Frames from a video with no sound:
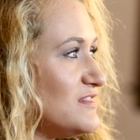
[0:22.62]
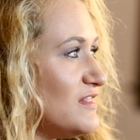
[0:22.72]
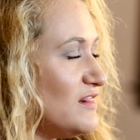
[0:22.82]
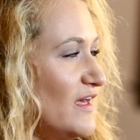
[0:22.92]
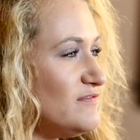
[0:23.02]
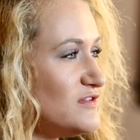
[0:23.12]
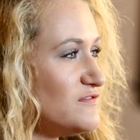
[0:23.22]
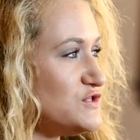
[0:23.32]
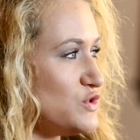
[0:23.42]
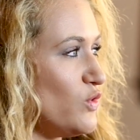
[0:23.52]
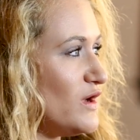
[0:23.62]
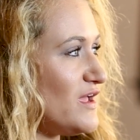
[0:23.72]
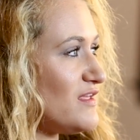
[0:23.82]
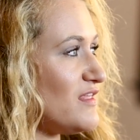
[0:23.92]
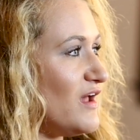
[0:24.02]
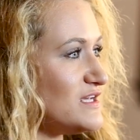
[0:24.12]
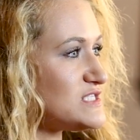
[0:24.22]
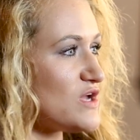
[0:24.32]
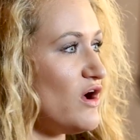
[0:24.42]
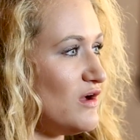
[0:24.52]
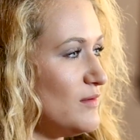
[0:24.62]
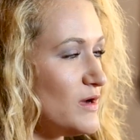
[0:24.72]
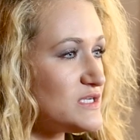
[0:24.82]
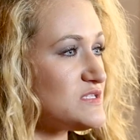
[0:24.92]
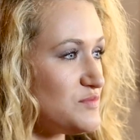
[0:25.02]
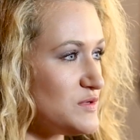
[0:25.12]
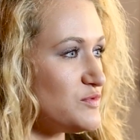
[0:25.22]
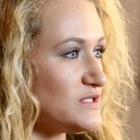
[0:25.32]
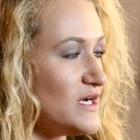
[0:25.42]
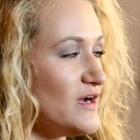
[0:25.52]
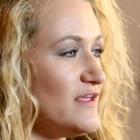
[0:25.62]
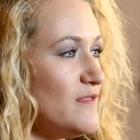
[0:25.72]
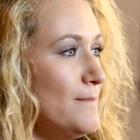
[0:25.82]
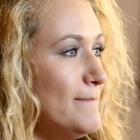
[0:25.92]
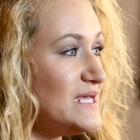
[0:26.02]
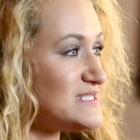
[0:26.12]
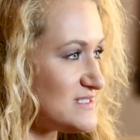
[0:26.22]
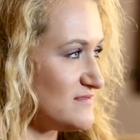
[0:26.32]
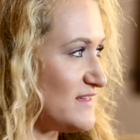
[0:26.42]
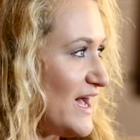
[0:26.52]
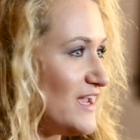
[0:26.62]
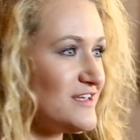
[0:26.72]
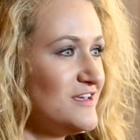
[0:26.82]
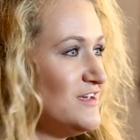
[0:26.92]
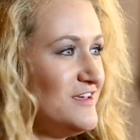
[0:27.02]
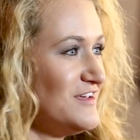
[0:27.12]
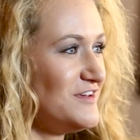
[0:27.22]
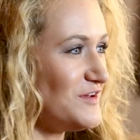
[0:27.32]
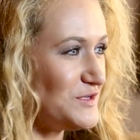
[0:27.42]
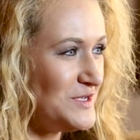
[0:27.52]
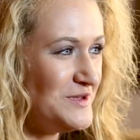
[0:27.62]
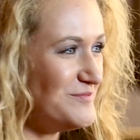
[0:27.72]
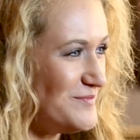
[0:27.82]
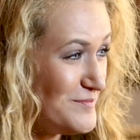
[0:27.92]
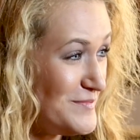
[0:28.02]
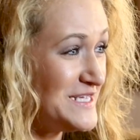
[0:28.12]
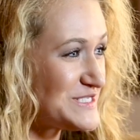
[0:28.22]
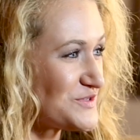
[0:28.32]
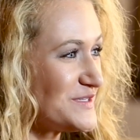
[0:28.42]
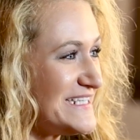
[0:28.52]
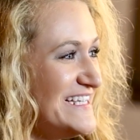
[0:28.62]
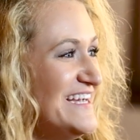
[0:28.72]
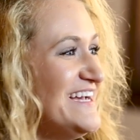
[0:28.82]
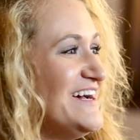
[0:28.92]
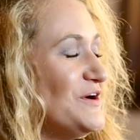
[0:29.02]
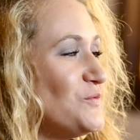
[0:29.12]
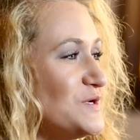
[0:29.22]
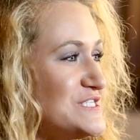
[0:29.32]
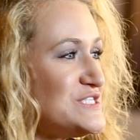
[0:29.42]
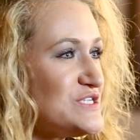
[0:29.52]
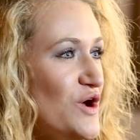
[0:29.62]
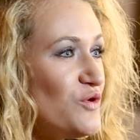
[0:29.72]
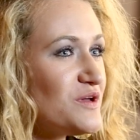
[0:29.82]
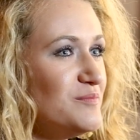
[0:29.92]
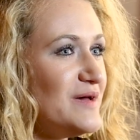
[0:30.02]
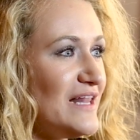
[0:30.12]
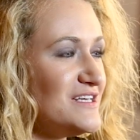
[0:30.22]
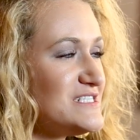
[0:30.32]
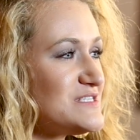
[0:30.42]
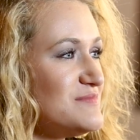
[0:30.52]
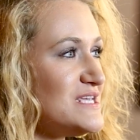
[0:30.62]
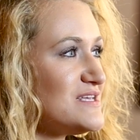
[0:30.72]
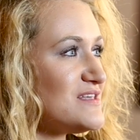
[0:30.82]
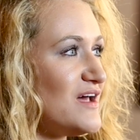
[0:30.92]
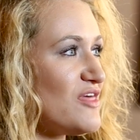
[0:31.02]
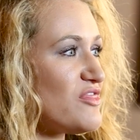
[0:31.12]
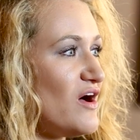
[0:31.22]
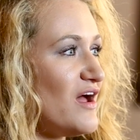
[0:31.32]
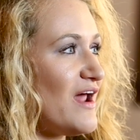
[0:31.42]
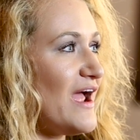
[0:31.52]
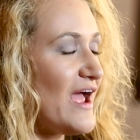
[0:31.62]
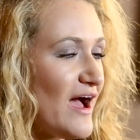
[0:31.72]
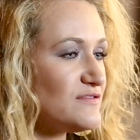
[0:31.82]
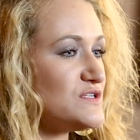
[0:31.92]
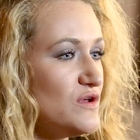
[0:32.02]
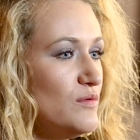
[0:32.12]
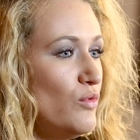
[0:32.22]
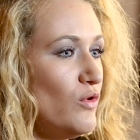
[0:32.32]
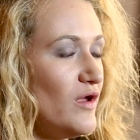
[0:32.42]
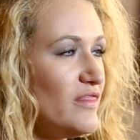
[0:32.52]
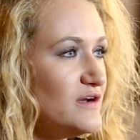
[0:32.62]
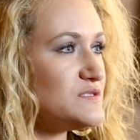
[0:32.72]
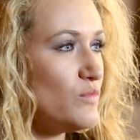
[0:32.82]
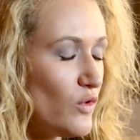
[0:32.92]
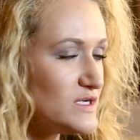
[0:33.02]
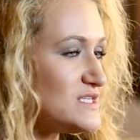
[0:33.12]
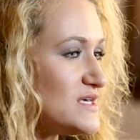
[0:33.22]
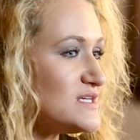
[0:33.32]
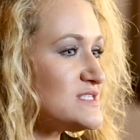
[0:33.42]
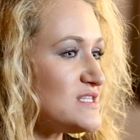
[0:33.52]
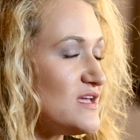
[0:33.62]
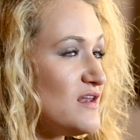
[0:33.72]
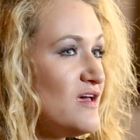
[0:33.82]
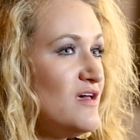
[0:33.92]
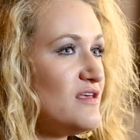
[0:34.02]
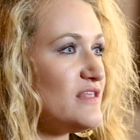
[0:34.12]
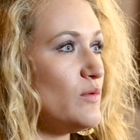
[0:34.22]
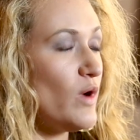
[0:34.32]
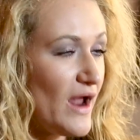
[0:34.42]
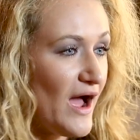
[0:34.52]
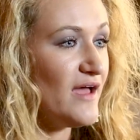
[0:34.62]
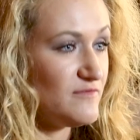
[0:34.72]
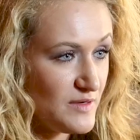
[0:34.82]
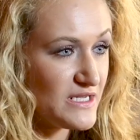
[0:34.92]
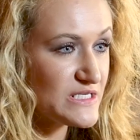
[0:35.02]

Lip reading: the level of joy that I saw amongst the people there in the midst of that misery was so compelling to me that I thought, I have to know more. There's more to this than what I have been